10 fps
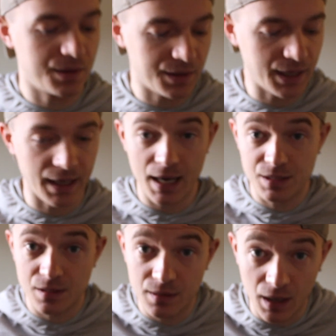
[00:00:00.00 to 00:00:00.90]
Yeah
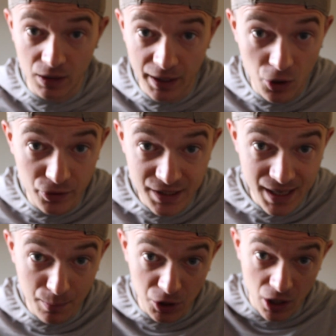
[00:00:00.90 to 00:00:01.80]
guys, I'll link all these
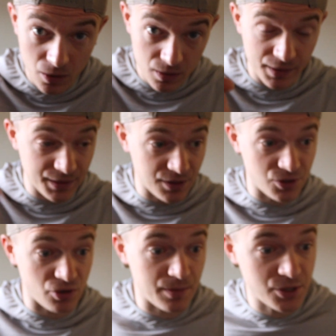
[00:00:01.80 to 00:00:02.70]
down below in the
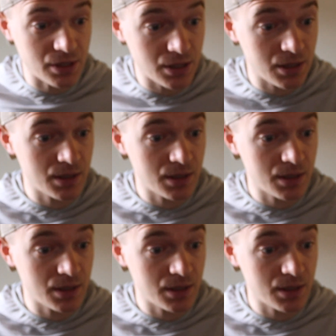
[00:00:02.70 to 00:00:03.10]
description.